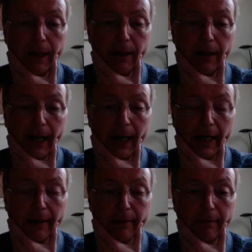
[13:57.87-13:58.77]

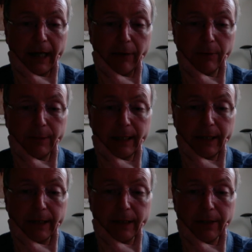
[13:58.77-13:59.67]
then that will
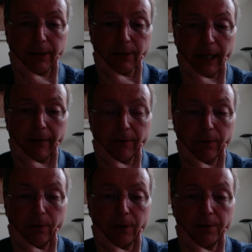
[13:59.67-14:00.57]
mean that you'll have
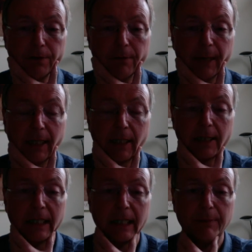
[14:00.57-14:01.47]
all of the remaining
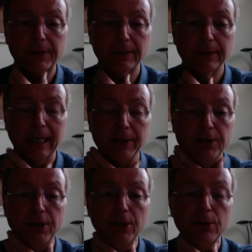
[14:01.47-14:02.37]
time till that
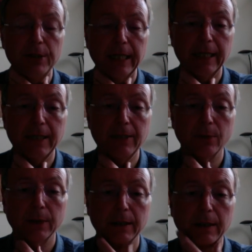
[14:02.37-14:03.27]
Tuesday to
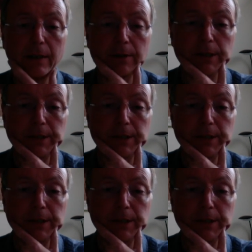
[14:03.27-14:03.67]
work on the